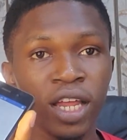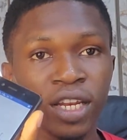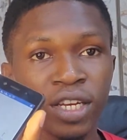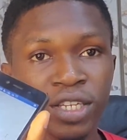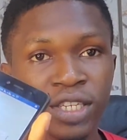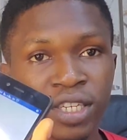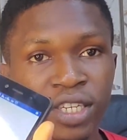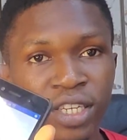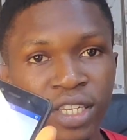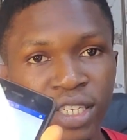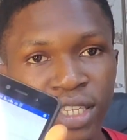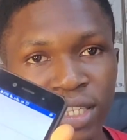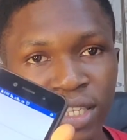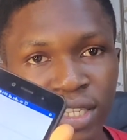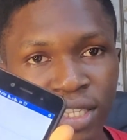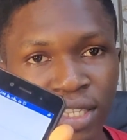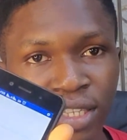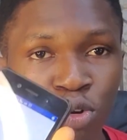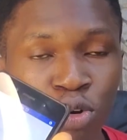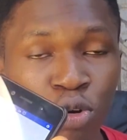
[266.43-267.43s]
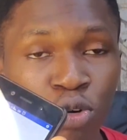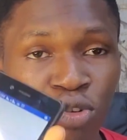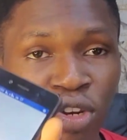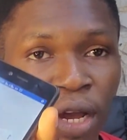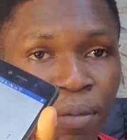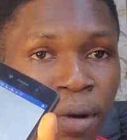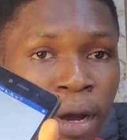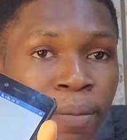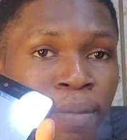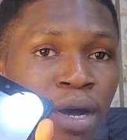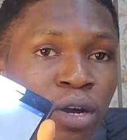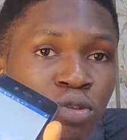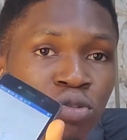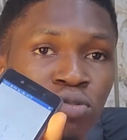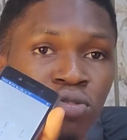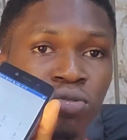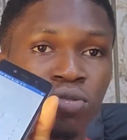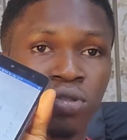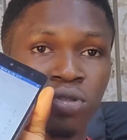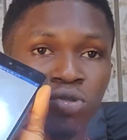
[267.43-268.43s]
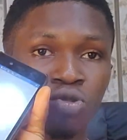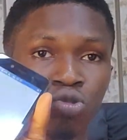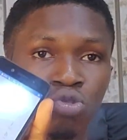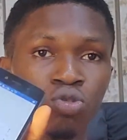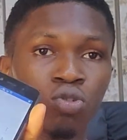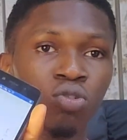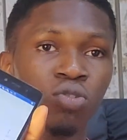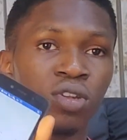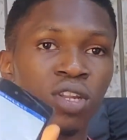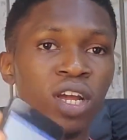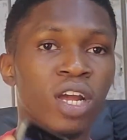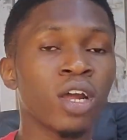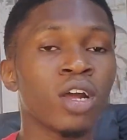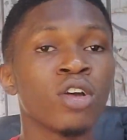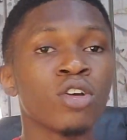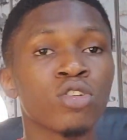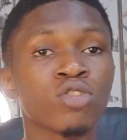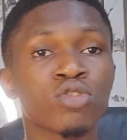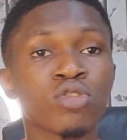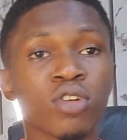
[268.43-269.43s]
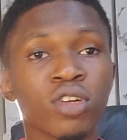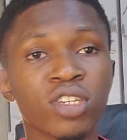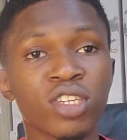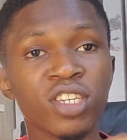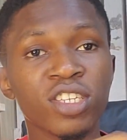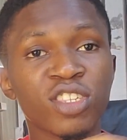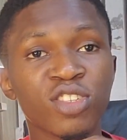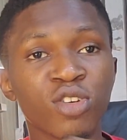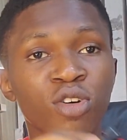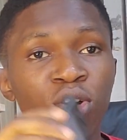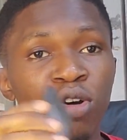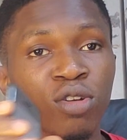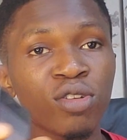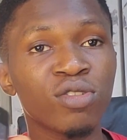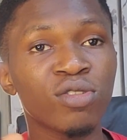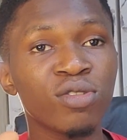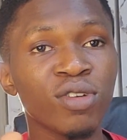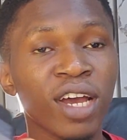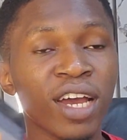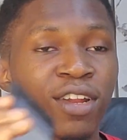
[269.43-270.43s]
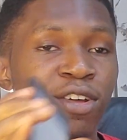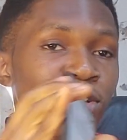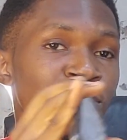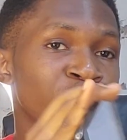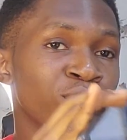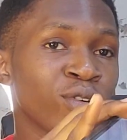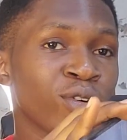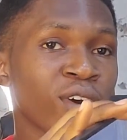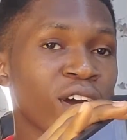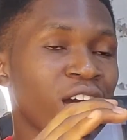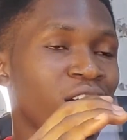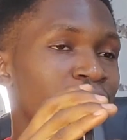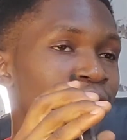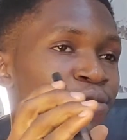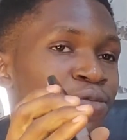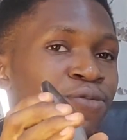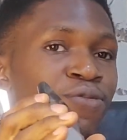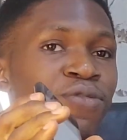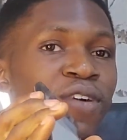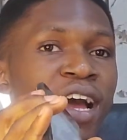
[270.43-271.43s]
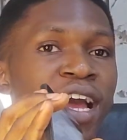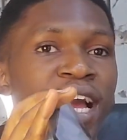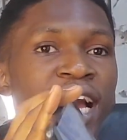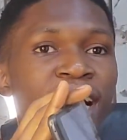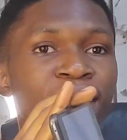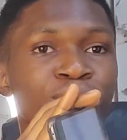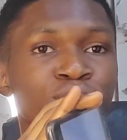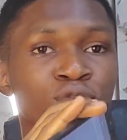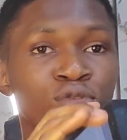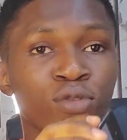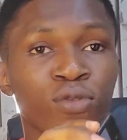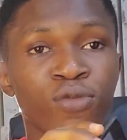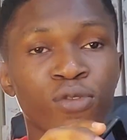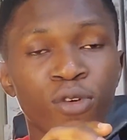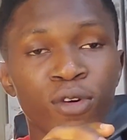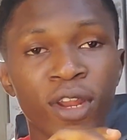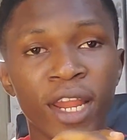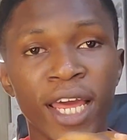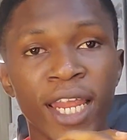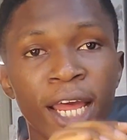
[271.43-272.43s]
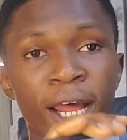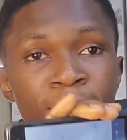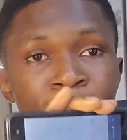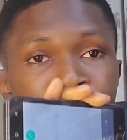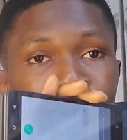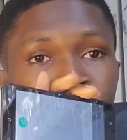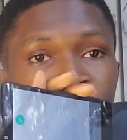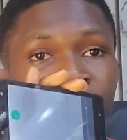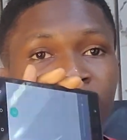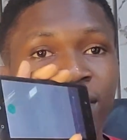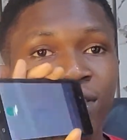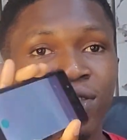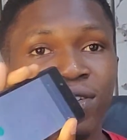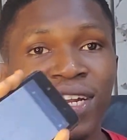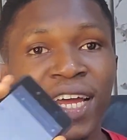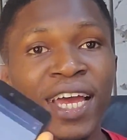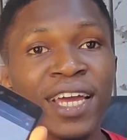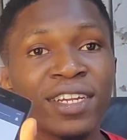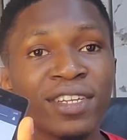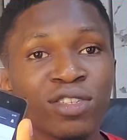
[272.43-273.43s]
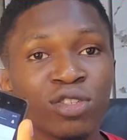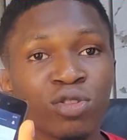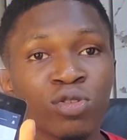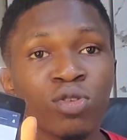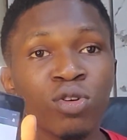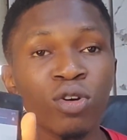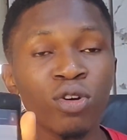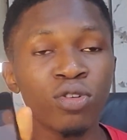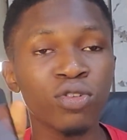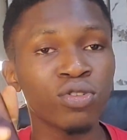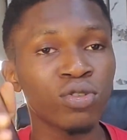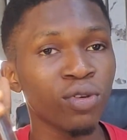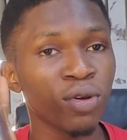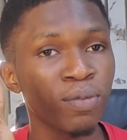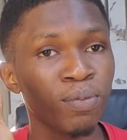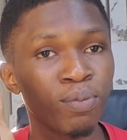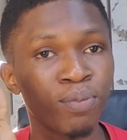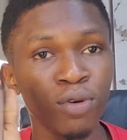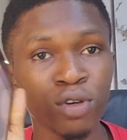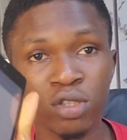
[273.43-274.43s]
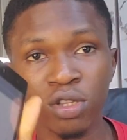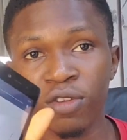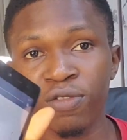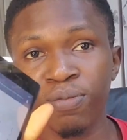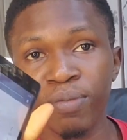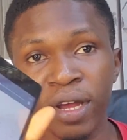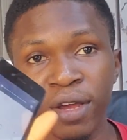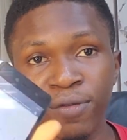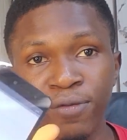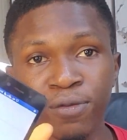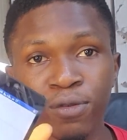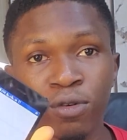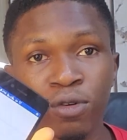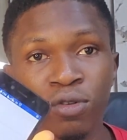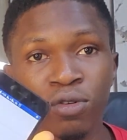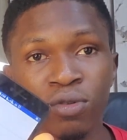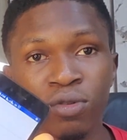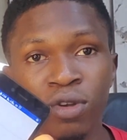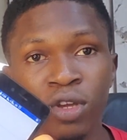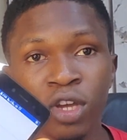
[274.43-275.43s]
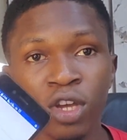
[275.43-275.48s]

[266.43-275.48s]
this code I'm about to show you now. So this code, I don't know, I have 2 phones, and I try this code in both of my phone.